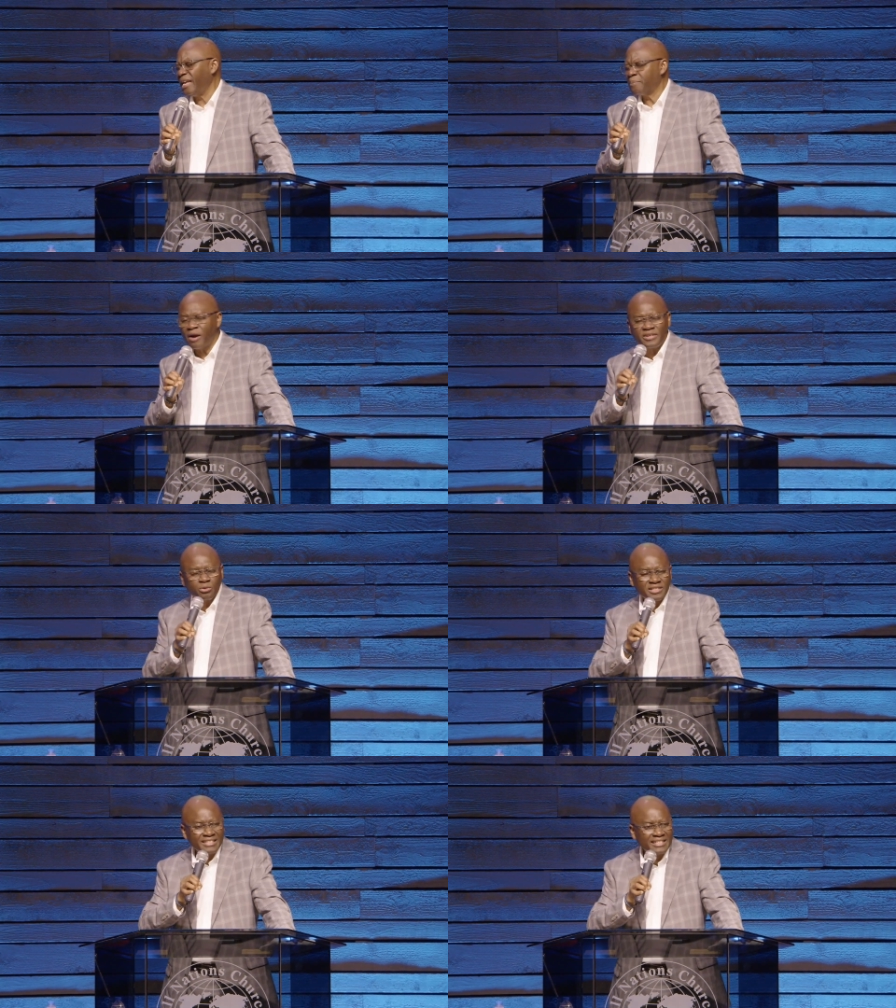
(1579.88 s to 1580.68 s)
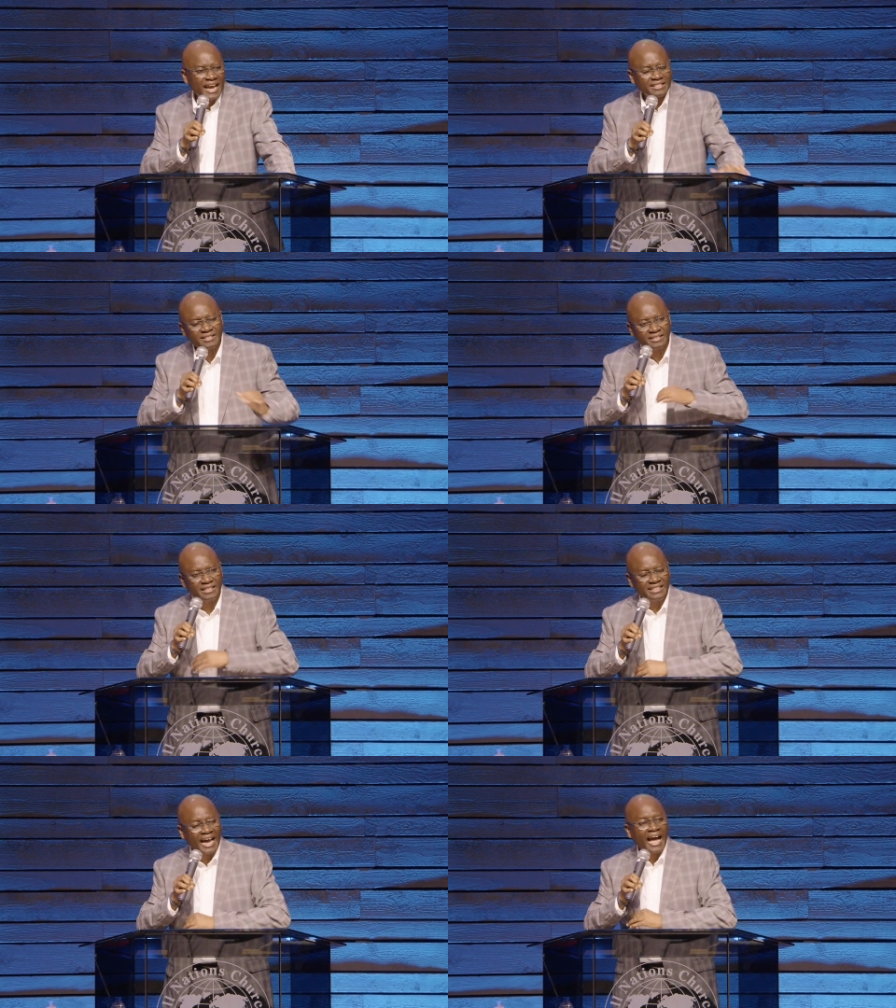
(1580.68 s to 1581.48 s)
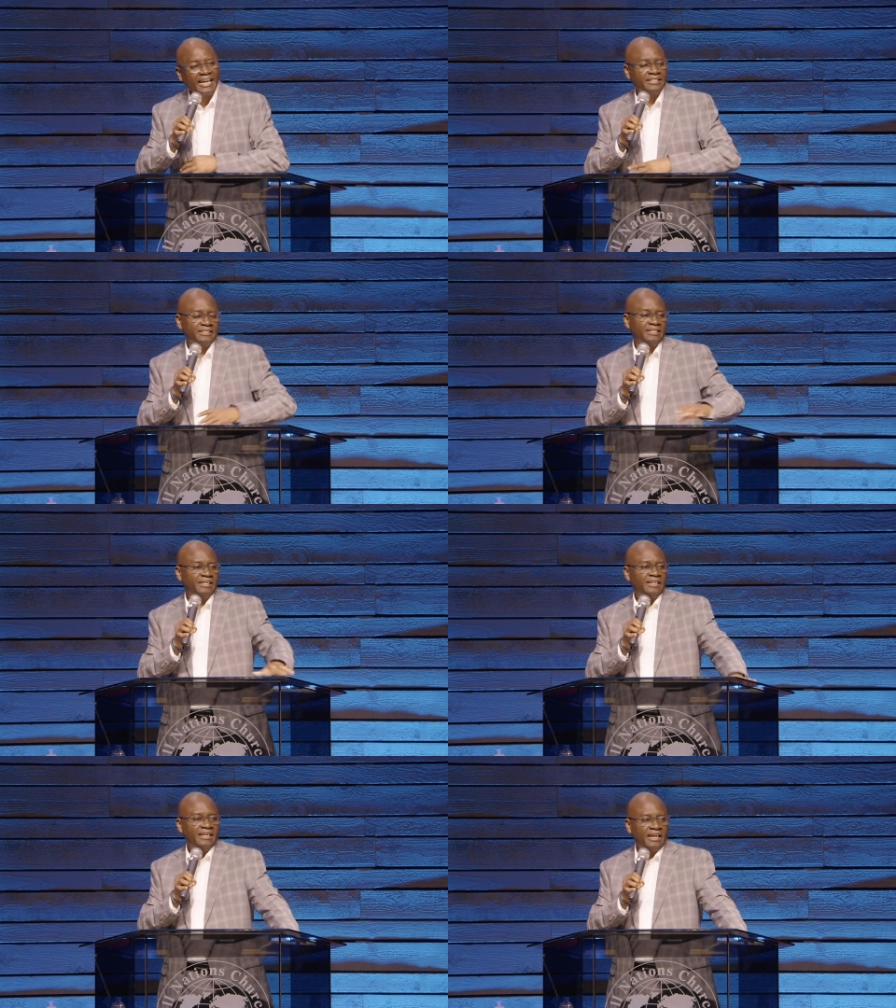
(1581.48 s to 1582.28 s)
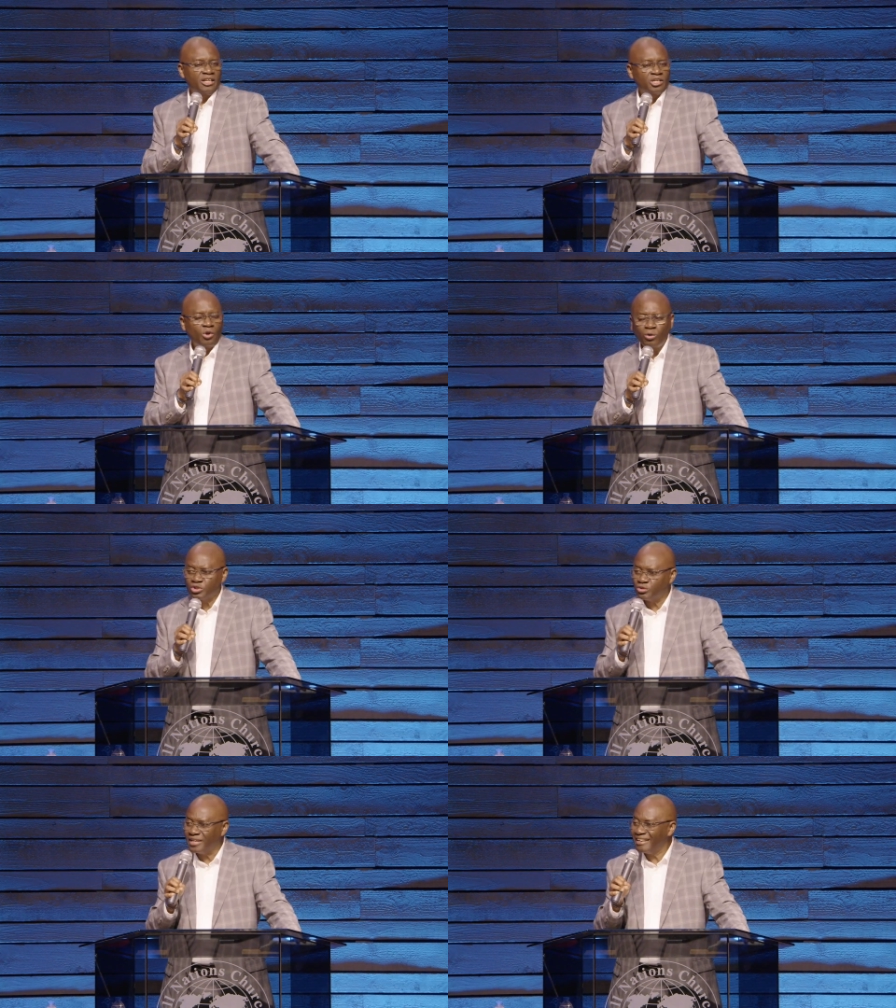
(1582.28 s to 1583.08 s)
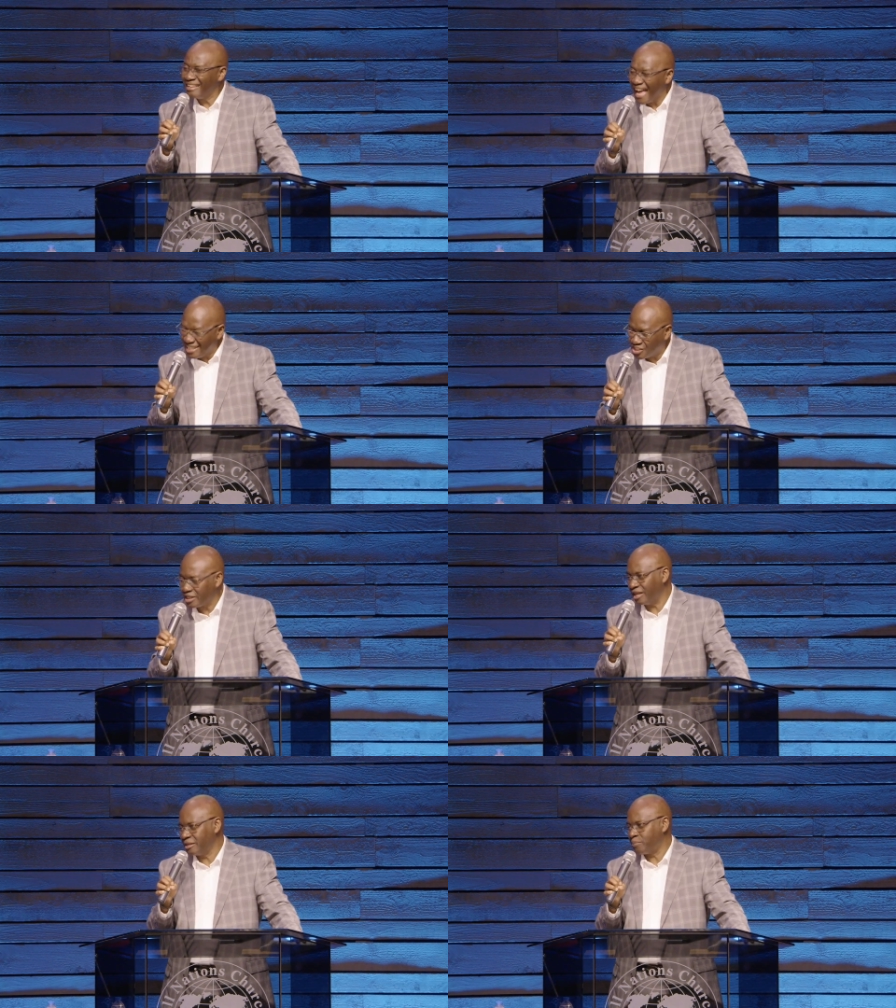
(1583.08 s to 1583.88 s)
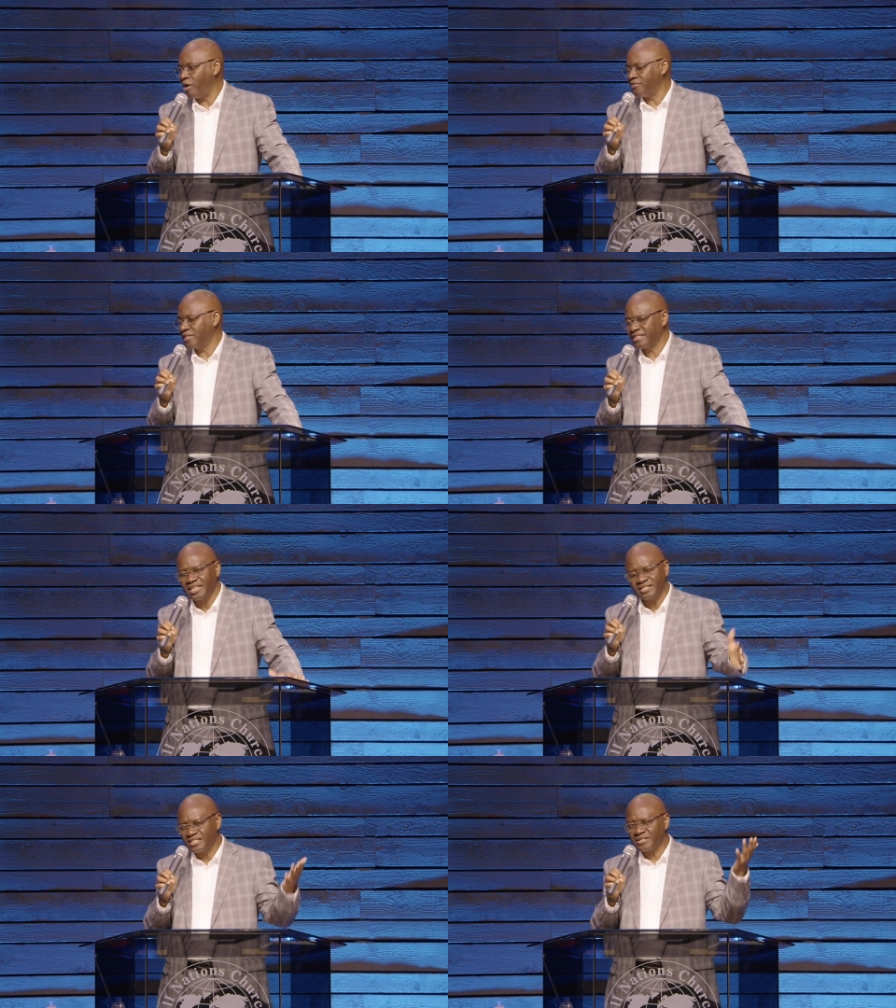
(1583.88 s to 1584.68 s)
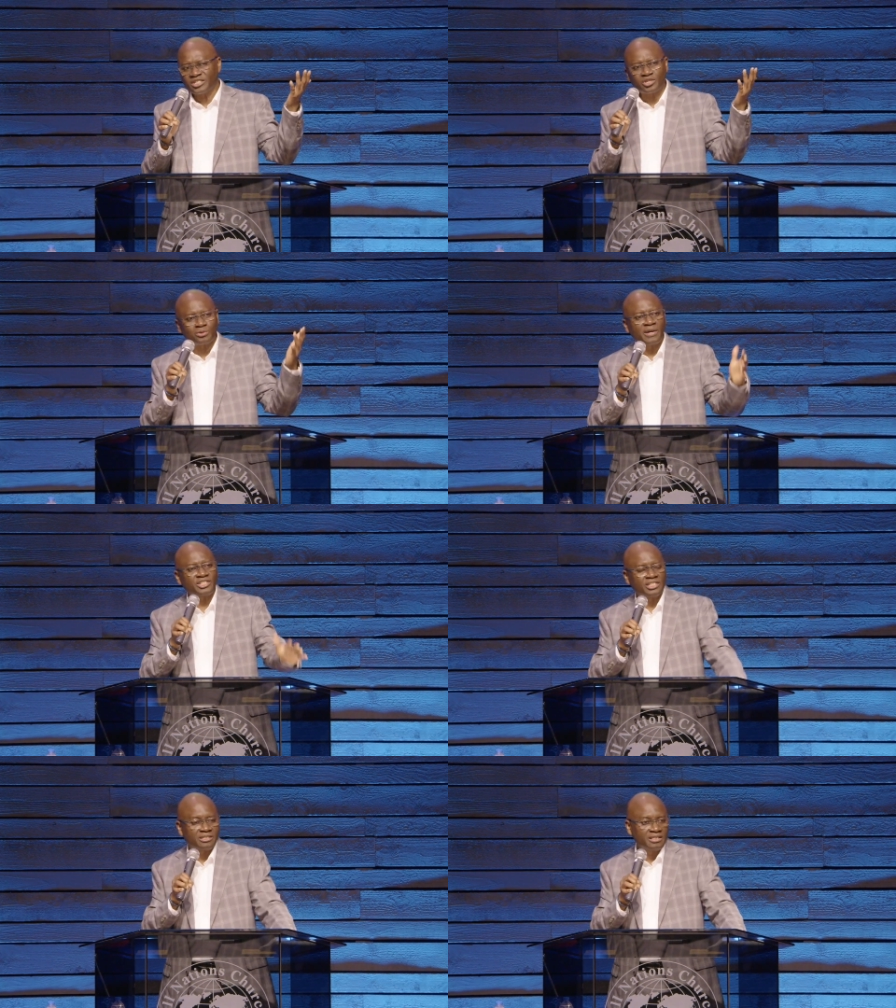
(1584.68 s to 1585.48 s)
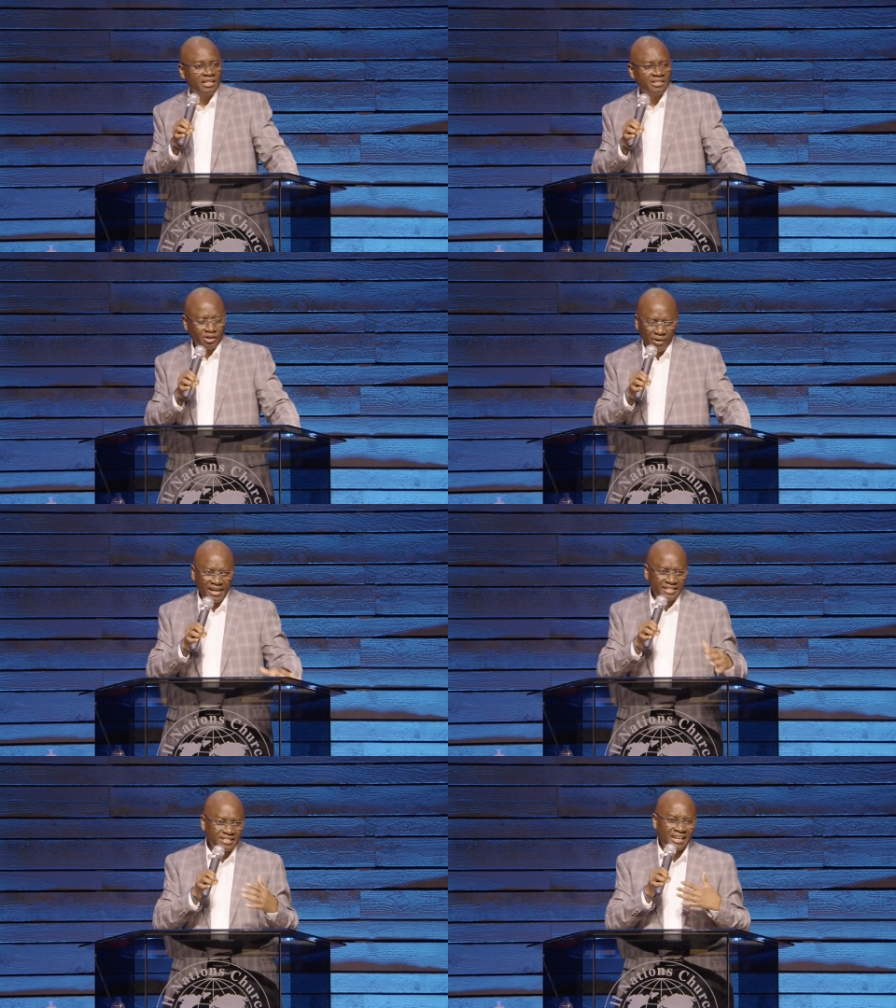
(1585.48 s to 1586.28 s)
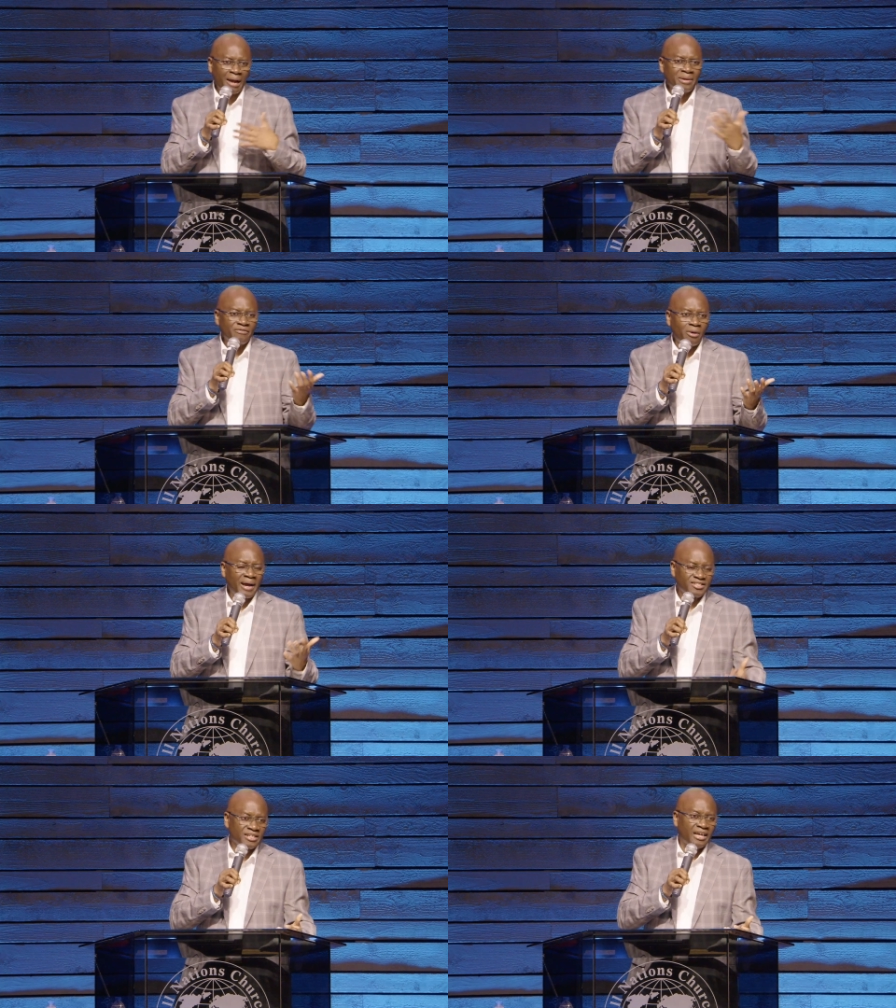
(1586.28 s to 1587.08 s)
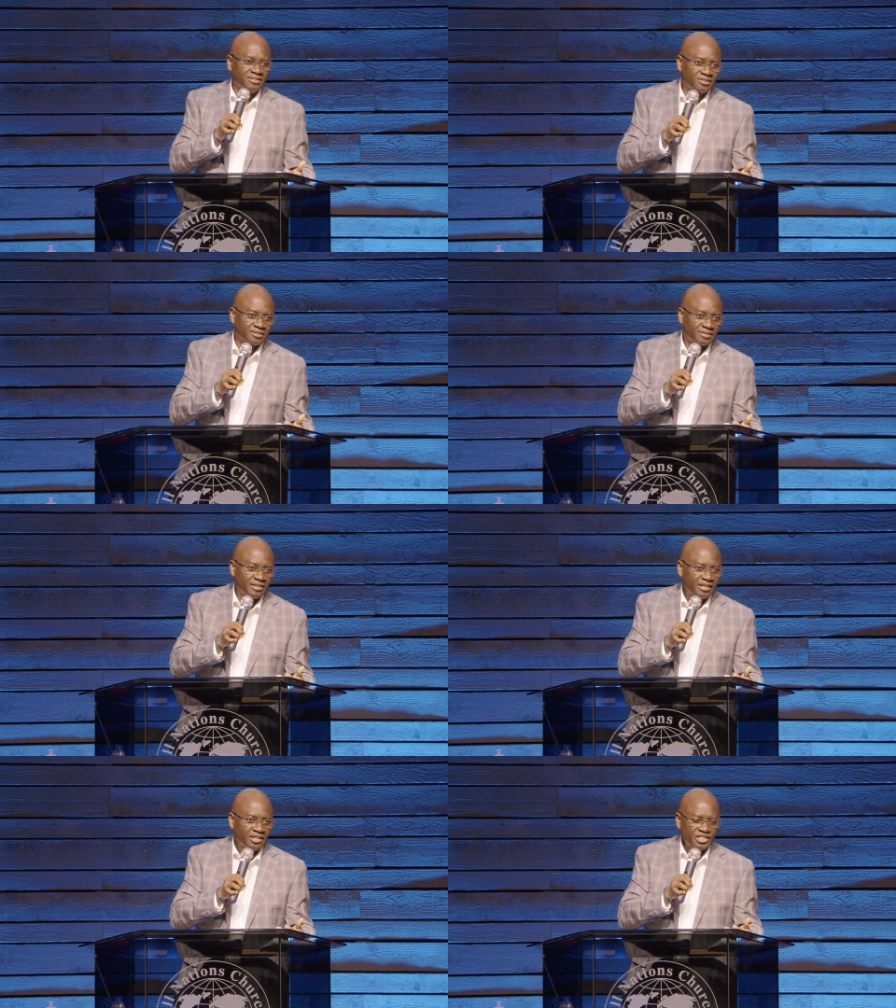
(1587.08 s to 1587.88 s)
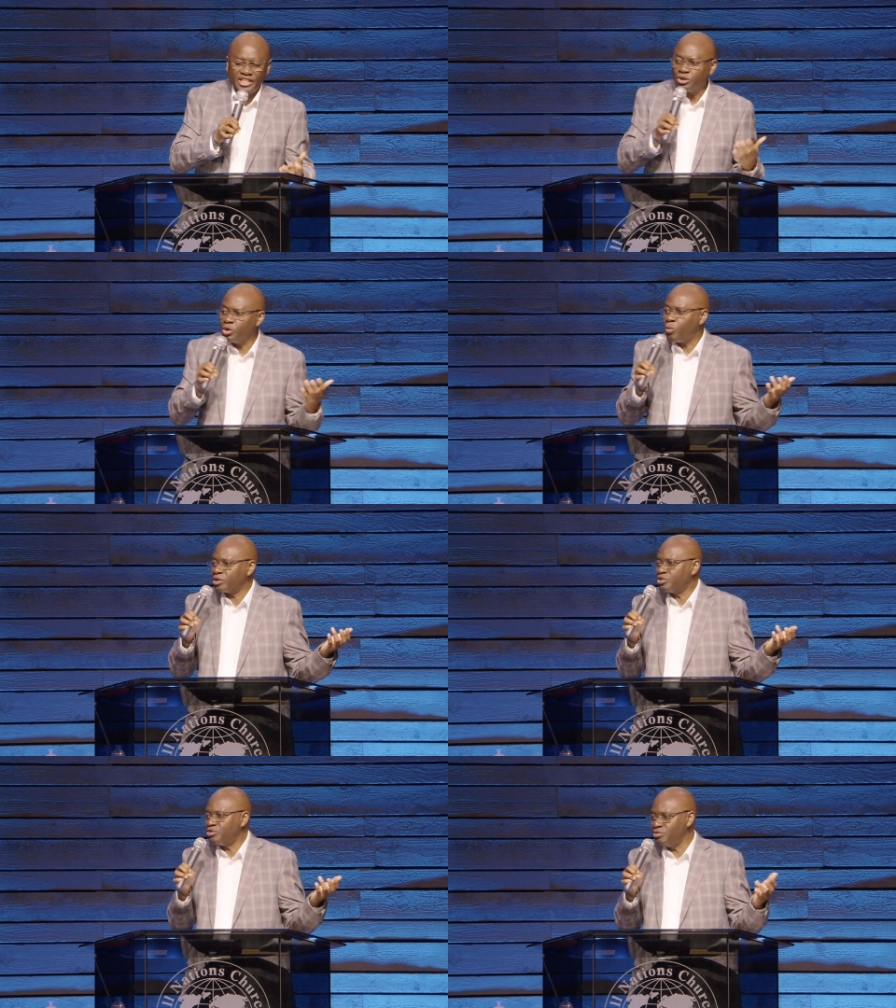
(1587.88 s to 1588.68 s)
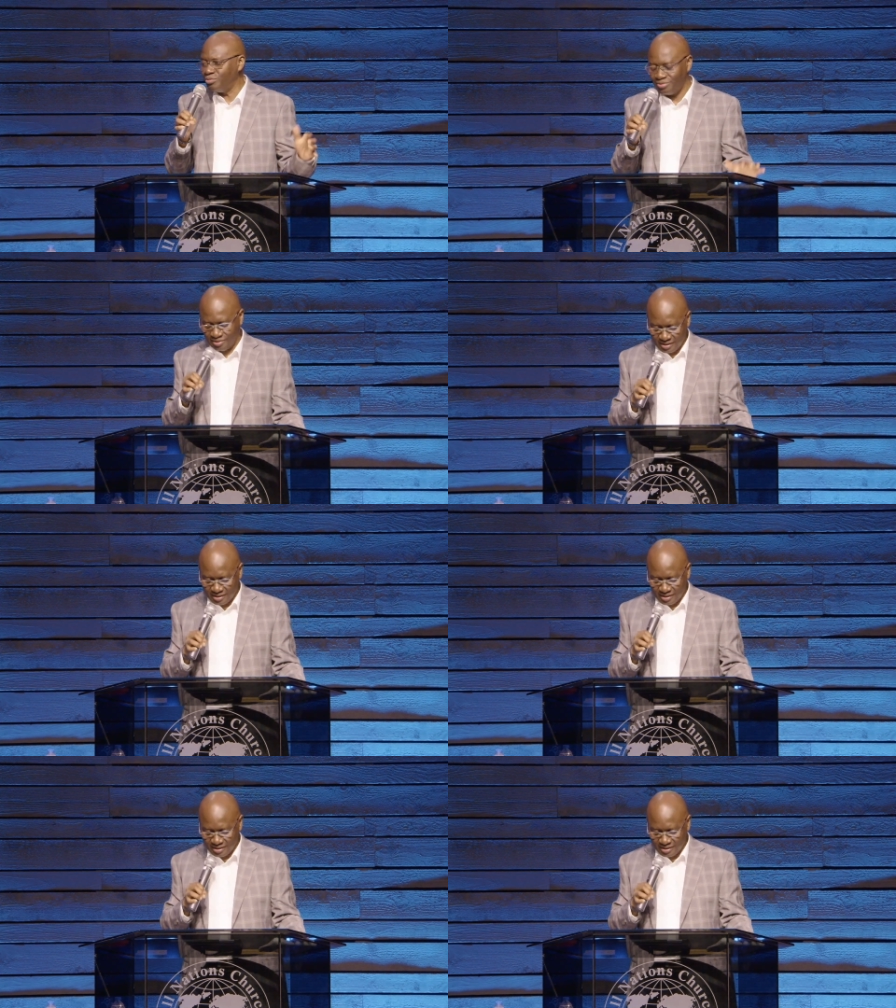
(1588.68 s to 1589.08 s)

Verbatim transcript: The prophet was in debt, he died. Goes to Elisha, the prophet. He says, This is the situation. The creditors are coming for my sons. She didn't know what to do.